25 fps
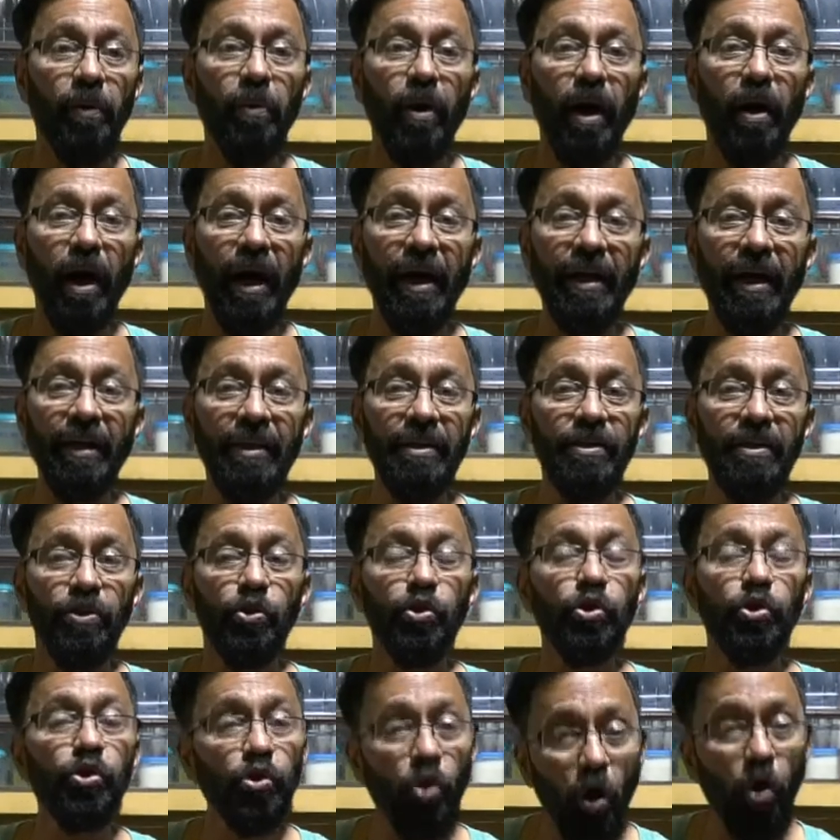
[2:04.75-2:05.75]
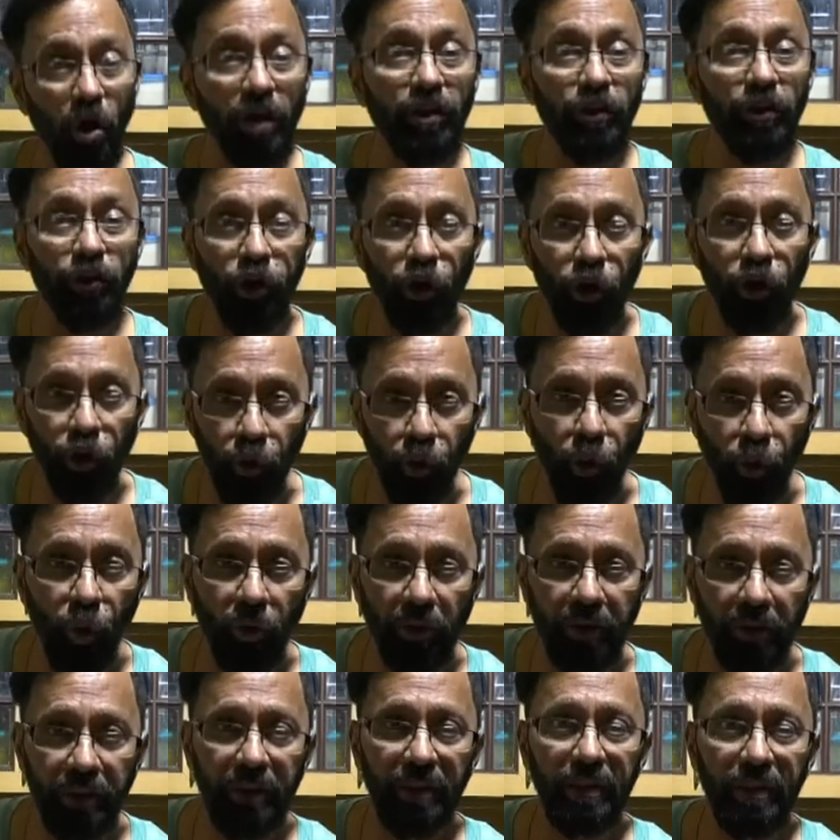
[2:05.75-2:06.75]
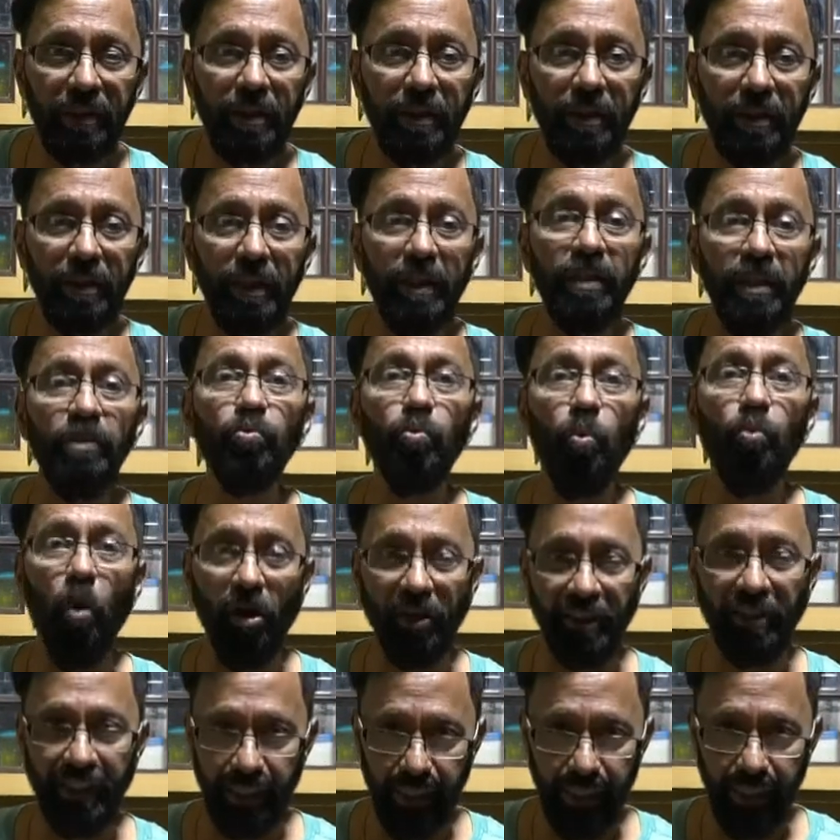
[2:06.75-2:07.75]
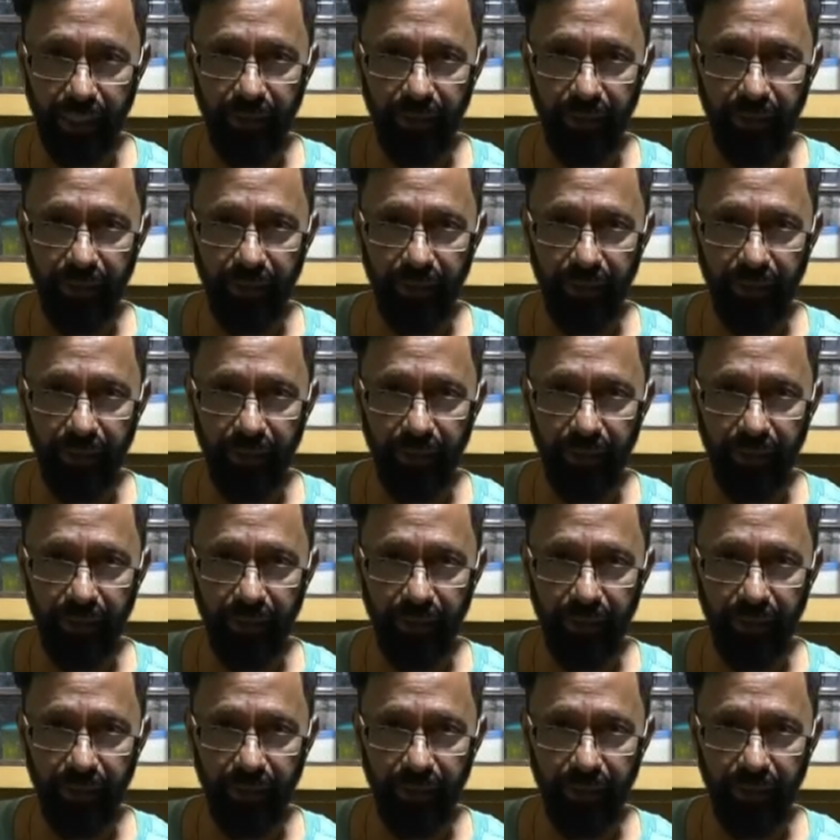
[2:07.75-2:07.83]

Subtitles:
I soak the root in water